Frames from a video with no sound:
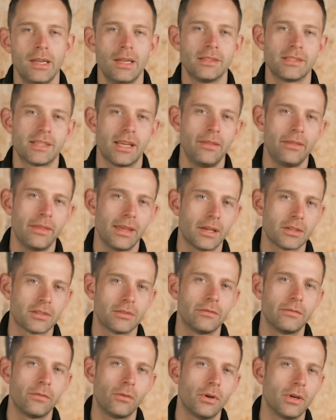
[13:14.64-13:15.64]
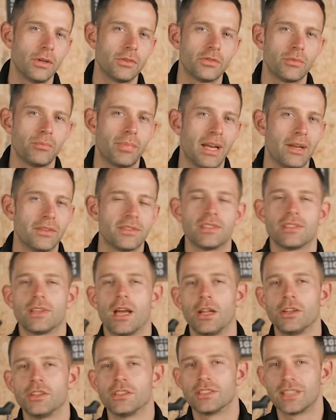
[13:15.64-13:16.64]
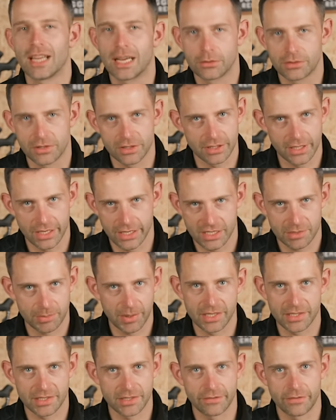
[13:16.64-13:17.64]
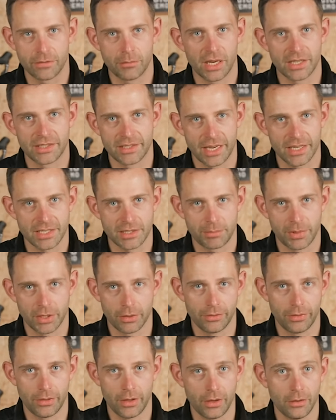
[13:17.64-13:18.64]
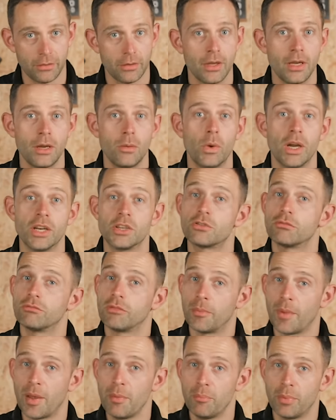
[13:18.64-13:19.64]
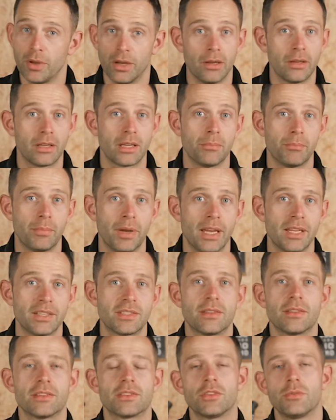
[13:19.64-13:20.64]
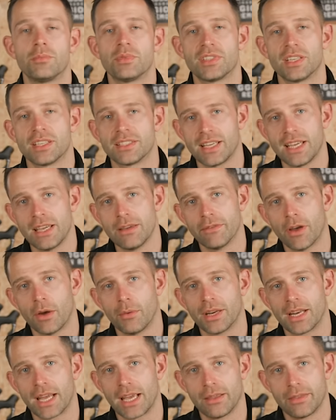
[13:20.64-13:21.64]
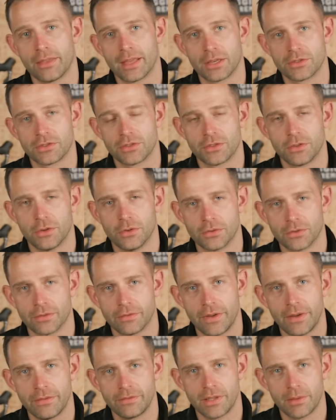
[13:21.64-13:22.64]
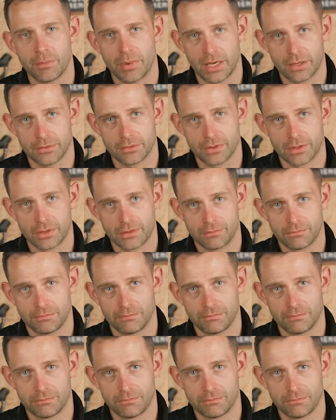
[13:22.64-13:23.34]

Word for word: ten thousand four hundred pounds is undoubtedly expensive for my test build though, which, remember, compares to the Super six Evo at eight thousand two hundred and fifty pounds.